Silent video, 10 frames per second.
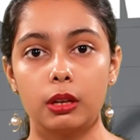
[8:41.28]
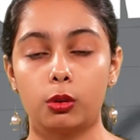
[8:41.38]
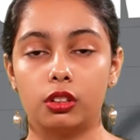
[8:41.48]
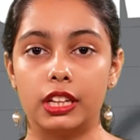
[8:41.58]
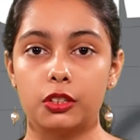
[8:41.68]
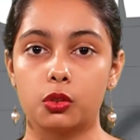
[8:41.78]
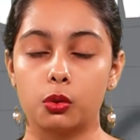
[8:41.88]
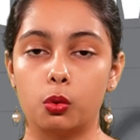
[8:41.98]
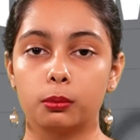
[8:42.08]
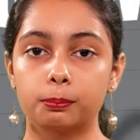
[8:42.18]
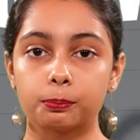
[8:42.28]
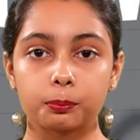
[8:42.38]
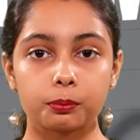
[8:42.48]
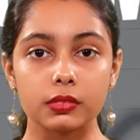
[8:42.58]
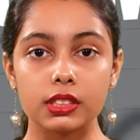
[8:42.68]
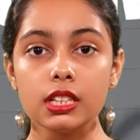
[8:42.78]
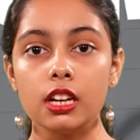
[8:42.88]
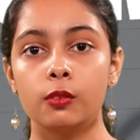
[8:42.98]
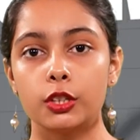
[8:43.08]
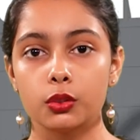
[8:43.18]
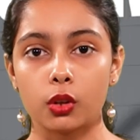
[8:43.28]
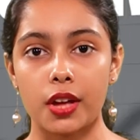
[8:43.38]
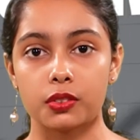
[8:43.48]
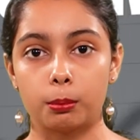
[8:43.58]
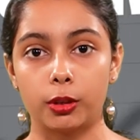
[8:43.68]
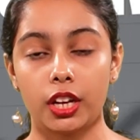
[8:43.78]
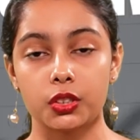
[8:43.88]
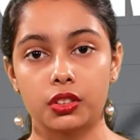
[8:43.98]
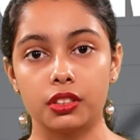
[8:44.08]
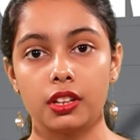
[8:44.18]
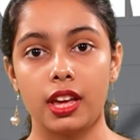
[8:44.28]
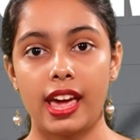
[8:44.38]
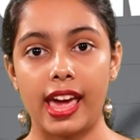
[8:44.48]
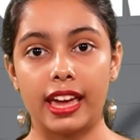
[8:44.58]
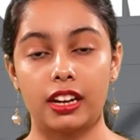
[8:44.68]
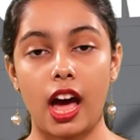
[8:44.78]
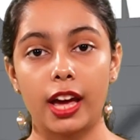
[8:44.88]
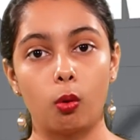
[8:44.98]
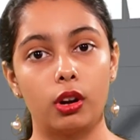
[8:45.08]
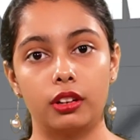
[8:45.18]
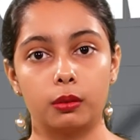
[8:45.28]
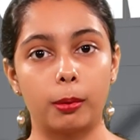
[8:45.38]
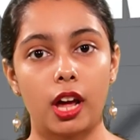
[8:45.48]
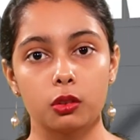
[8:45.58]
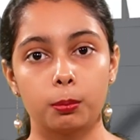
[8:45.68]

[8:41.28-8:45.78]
will lead to reduce costs of production and high quality of the products